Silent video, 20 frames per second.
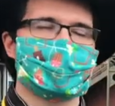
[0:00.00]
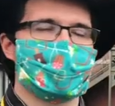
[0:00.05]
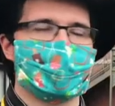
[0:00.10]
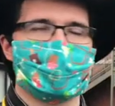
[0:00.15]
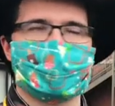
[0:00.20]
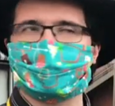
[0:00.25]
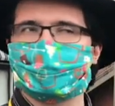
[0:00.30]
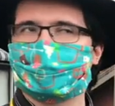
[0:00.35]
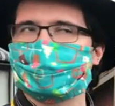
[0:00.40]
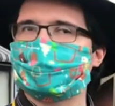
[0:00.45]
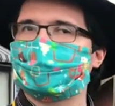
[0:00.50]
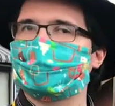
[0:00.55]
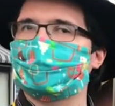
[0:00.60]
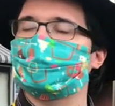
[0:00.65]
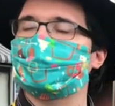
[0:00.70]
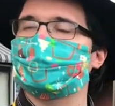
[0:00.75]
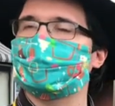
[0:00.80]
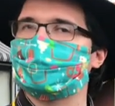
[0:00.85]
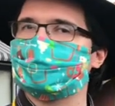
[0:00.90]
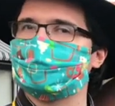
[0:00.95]
Either way,
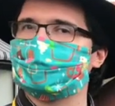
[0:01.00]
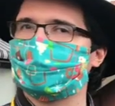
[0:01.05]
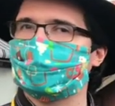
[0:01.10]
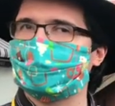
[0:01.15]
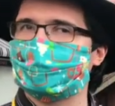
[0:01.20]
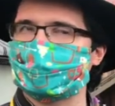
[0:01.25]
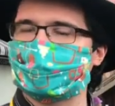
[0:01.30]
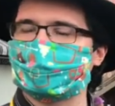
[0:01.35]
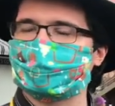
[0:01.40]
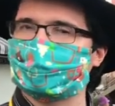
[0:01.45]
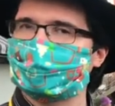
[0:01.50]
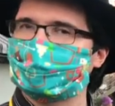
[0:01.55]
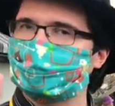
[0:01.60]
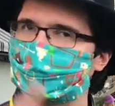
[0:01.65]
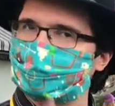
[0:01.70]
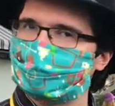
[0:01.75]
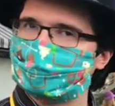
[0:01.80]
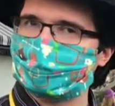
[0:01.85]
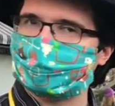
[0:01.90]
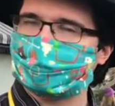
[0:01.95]
food is coming,
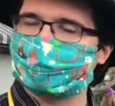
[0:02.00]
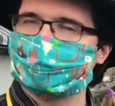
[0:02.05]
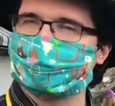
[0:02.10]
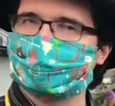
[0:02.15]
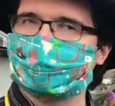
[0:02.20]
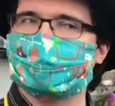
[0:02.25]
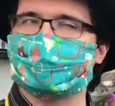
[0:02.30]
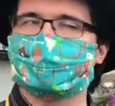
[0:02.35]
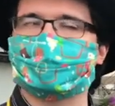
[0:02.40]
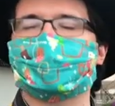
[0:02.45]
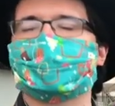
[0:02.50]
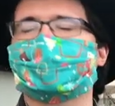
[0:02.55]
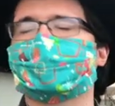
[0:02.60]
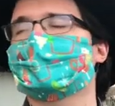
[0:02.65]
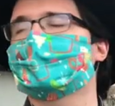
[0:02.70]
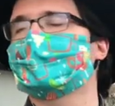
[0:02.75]
reviews are coming.